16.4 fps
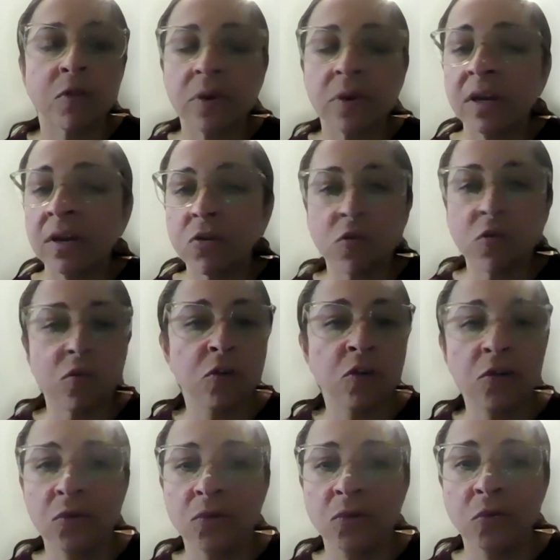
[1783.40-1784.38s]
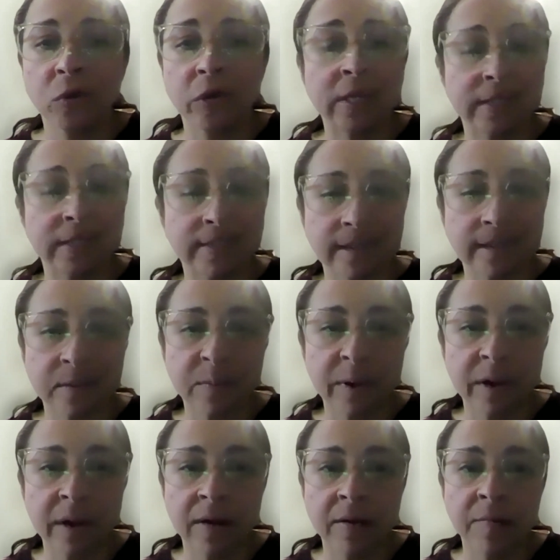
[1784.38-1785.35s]
So each new insulin
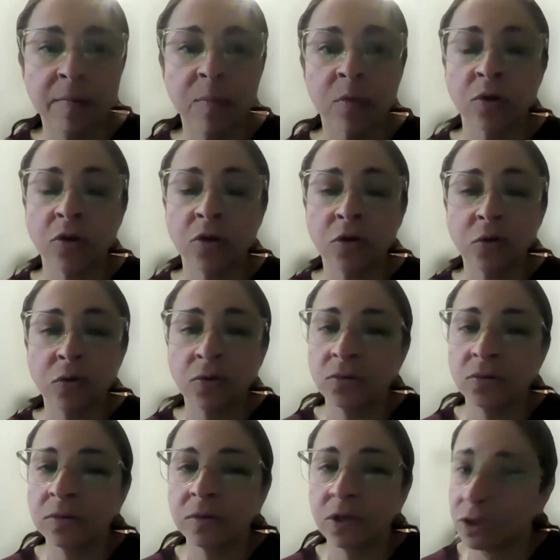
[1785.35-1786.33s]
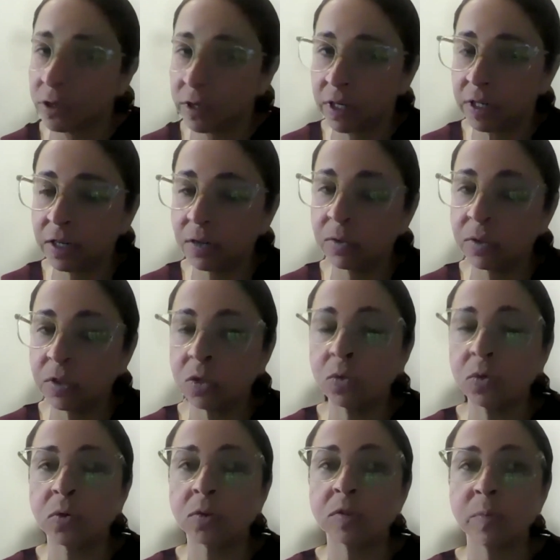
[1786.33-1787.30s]
pump or new continuous
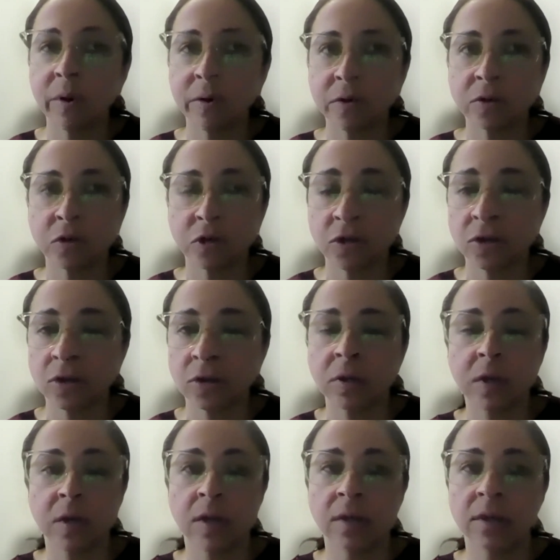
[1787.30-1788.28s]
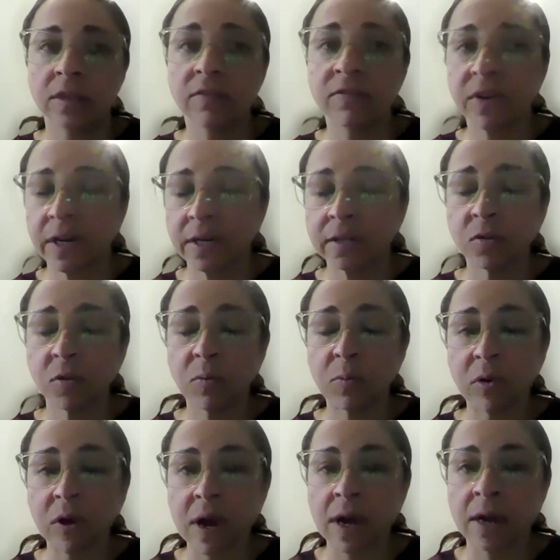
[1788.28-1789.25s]
glucose monitor device or
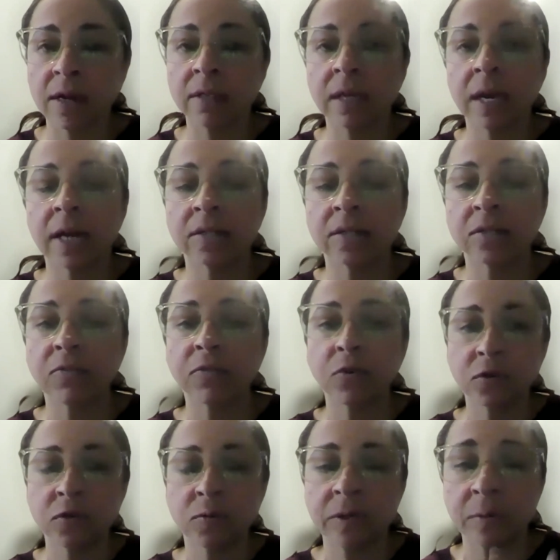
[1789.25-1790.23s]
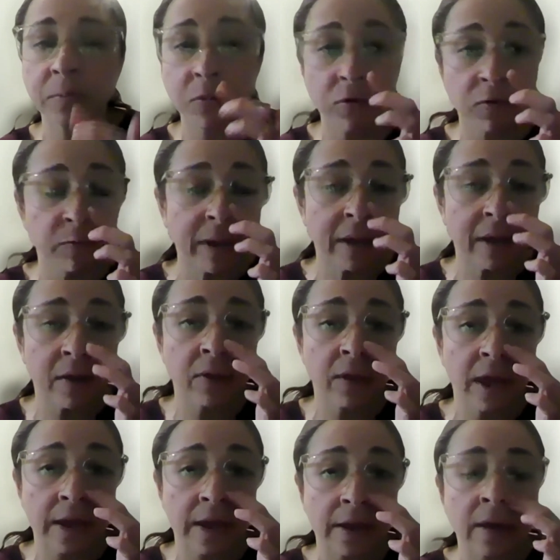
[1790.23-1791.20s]
brand has to first be approved by Health
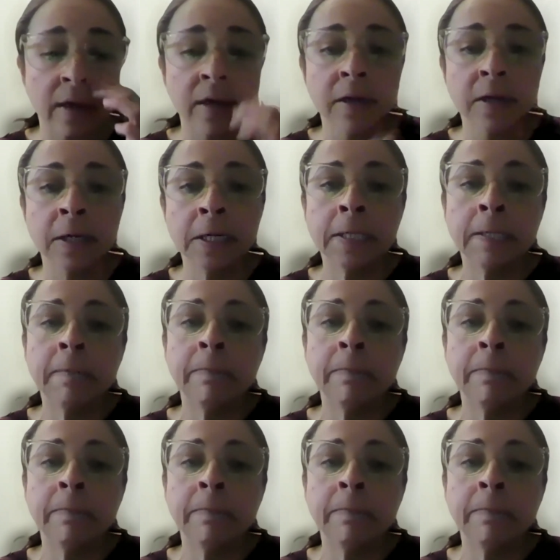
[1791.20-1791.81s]
Canada.